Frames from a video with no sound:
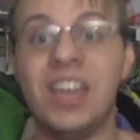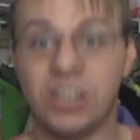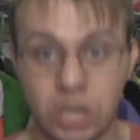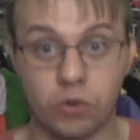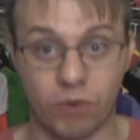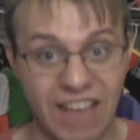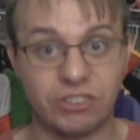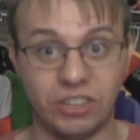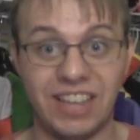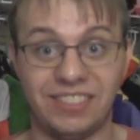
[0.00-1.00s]

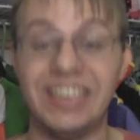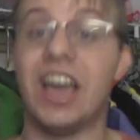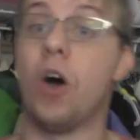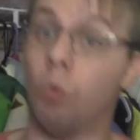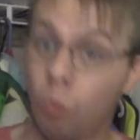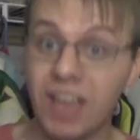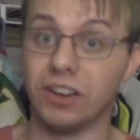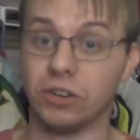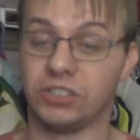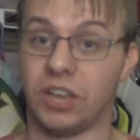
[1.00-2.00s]
congratulate the uh,
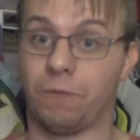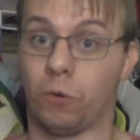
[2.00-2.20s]
winners uh,